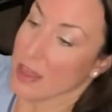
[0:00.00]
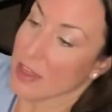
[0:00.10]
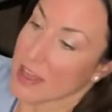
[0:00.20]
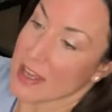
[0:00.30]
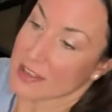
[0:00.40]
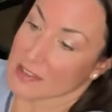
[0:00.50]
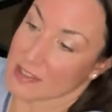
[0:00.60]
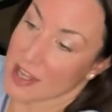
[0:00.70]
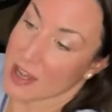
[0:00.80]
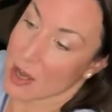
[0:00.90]

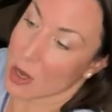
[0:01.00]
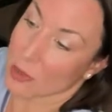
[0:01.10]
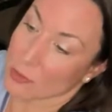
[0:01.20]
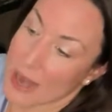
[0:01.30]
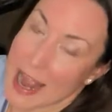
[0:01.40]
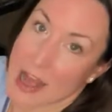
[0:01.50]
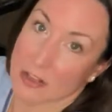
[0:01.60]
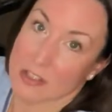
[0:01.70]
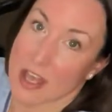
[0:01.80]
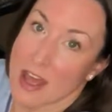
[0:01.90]
this
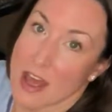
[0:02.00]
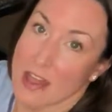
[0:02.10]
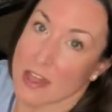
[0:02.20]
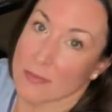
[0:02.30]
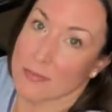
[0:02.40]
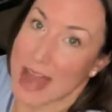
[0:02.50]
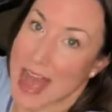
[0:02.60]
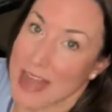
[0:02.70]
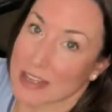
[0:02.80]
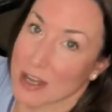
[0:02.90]
around the
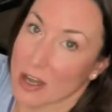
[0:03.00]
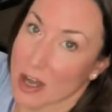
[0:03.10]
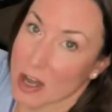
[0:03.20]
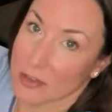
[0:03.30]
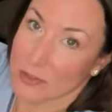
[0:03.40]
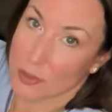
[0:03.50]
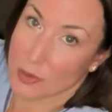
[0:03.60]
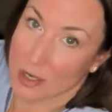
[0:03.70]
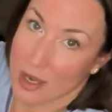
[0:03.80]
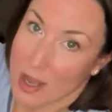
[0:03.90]
back of
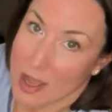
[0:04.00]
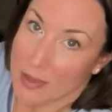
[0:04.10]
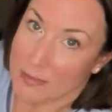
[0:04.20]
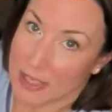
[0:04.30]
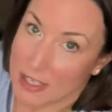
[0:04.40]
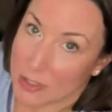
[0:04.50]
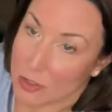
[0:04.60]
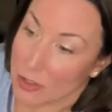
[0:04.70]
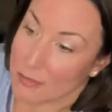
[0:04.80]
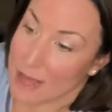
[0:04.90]
your
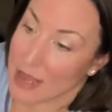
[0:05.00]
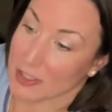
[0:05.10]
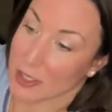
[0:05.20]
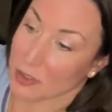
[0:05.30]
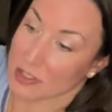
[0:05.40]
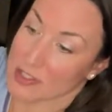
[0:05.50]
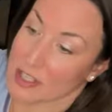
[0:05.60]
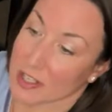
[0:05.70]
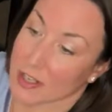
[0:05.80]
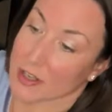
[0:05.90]
medial malleolus
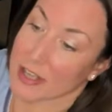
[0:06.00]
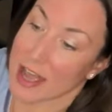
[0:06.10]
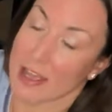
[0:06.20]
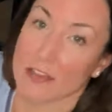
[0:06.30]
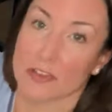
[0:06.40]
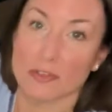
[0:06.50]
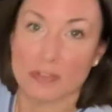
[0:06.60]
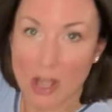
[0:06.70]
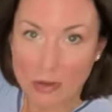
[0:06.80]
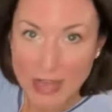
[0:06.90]
here, okay? If you
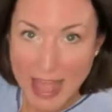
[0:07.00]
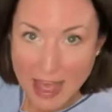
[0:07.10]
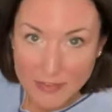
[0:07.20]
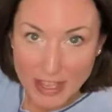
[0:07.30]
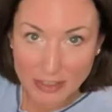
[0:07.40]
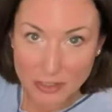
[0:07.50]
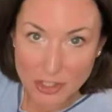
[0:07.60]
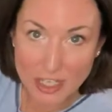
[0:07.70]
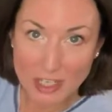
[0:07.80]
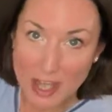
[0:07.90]
don't have
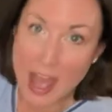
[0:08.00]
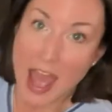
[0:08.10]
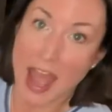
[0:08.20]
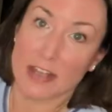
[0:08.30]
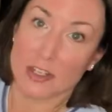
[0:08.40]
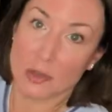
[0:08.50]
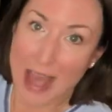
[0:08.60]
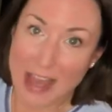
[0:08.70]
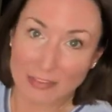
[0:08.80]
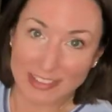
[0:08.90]
energy and you
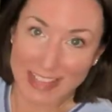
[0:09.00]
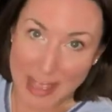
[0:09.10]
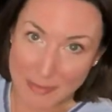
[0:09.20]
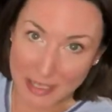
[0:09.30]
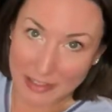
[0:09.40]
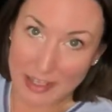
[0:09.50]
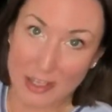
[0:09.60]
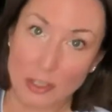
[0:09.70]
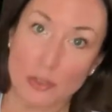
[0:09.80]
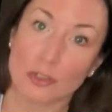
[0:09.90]
have lemon,
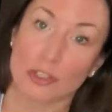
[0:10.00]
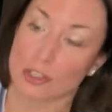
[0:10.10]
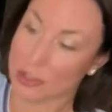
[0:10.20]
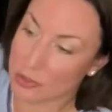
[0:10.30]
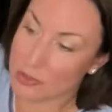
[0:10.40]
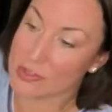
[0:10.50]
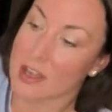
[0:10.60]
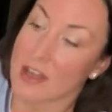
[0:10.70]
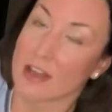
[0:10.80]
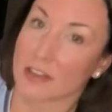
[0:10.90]
you could
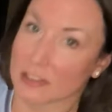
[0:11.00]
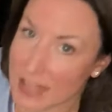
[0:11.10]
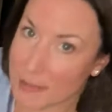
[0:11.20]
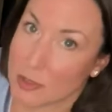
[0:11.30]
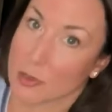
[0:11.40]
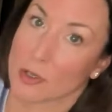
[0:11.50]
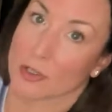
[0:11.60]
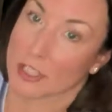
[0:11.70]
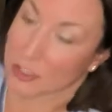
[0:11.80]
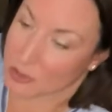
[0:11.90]
use the lemon
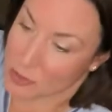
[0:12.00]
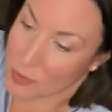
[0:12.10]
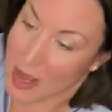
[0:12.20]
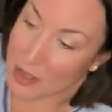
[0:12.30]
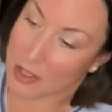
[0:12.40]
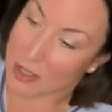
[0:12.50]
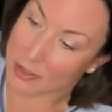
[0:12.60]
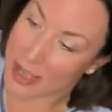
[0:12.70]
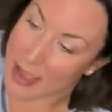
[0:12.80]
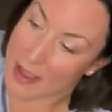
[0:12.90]
oil here as well,
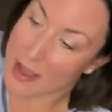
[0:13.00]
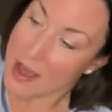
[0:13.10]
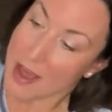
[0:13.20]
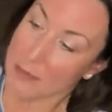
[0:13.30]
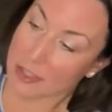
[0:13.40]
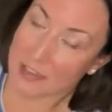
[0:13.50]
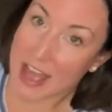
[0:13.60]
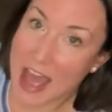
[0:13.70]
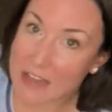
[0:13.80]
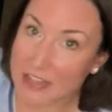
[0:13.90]
okay? But if you
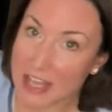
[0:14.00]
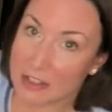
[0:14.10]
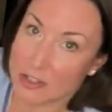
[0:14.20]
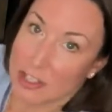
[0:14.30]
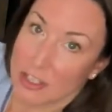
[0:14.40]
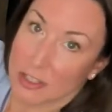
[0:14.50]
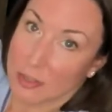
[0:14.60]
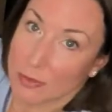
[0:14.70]
have the energy,